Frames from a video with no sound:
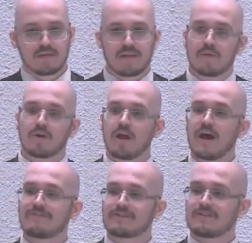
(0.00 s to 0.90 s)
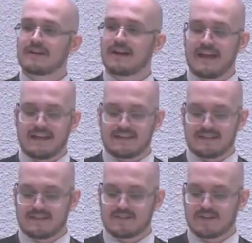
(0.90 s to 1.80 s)
They will offer their hand
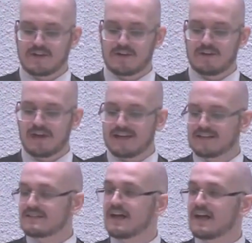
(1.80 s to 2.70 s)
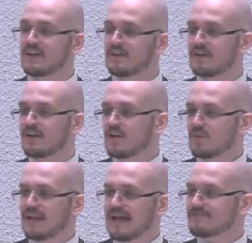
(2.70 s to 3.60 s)
in turn, and none
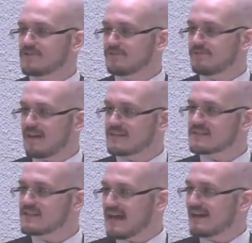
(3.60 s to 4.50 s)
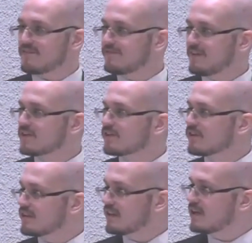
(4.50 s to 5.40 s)
will have to face that fear
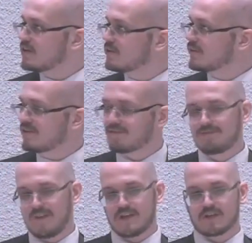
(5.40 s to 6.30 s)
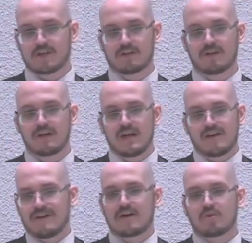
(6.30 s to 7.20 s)
alone the fear
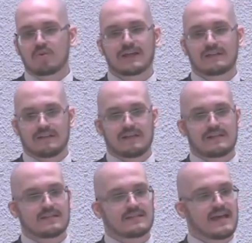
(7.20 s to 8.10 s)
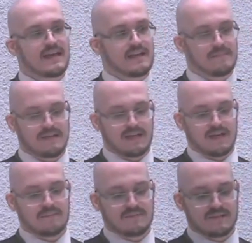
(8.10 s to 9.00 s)
of how quickly today
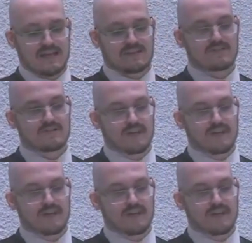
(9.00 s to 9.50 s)
becomes yesterday.